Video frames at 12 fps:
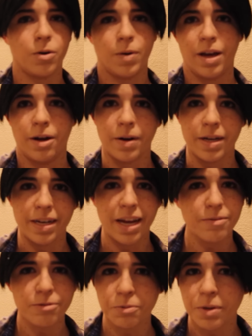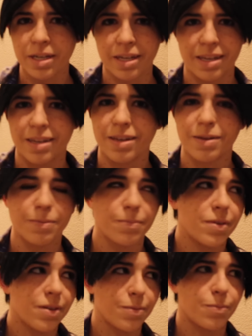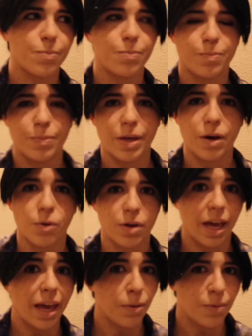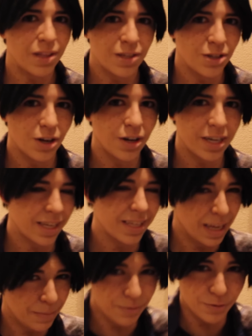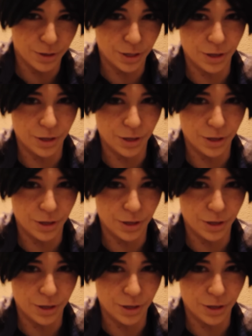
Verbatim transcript: Oh, Eren, everyone can be okay with Jean except for